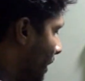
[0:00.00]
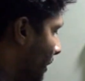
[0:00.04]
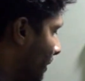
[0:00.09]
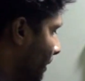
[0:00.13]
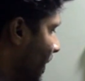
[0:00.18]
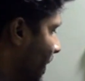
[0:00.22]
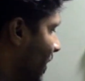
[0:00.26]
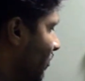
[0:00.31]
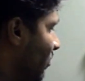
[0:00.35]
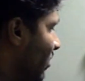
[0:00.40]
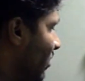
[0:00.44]

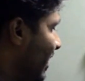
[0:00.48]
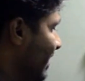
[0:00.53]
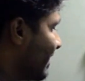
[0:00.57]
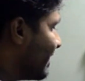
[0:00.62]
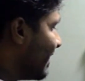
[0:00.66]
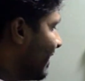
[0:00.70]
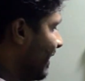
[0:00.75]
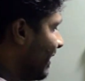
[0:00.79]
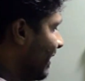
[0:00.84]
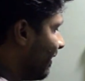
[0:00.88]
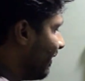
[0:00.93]
My work is
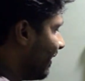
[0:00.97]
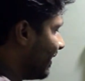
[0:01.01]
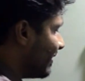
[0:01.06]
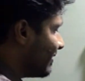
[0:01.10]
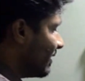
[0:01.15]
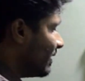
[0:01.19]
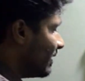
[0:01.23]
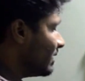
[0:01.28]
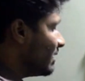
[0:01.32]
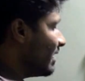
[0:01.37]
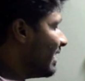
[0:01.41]
getting
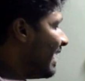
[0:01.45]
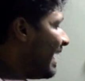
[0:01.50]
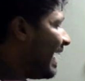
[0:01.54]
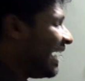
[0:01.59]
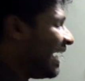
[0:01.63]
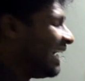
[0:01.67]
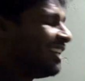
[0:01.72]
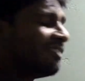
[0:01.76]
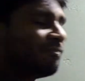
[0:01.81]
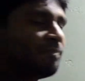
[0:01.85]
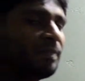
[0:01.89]
increases,
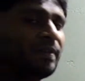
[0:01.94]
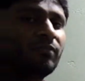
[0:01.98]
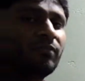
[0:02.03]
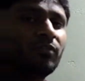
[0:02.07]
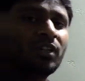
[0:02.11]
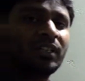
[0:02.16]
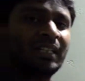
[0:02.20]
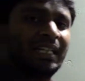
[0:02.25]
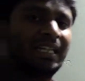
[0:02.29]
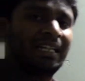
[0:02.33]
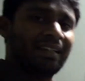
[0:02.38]
and if my
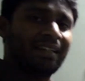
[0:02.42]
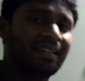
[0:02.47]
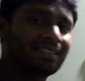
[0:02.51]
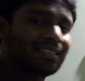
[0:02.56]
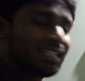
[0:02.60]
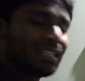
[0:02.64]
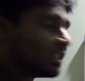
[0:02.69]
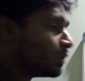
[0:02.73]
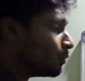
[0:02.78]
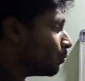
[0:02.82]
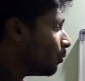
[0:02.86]
work
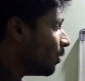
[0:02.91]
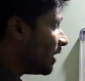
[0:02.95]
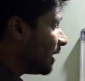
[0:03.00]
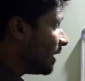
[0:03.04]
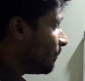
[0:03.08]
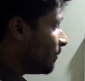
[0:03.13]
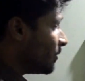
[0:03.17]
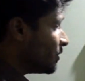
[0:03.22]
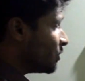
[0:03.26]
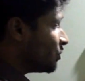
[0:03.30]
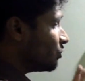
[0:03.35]
increases, what
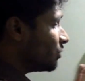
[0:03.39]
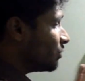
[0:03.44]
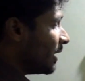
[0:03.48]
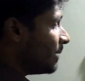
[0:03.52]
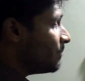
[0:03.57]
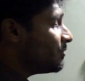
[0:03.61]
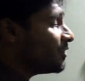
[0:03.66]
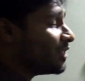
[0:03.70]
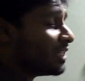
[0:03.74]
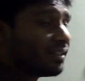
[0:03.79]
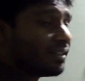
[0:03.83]
happens to
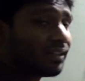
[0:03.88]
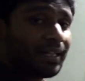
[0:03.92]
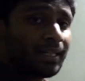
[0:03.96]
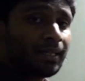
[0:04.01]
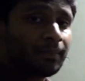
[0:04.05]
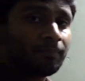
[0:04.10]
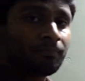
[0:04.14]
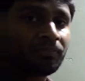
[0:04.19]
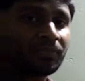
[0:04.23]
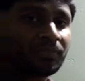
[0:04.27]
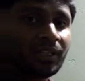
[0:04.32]
time
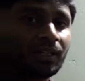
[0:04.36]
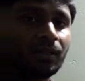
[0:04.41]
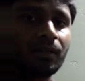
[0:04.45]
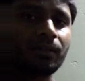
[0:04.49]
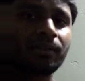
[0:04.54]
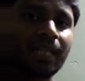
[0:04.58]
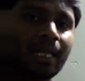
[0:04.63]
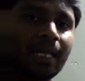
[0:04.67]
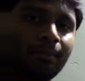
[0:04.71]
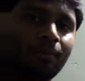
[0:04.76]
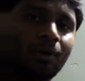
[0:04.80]
generally?
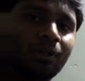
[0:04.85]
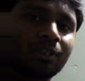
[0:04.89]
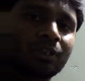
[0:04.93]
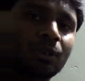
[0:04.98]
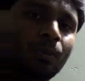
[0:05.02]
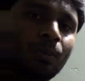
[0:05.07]
Time also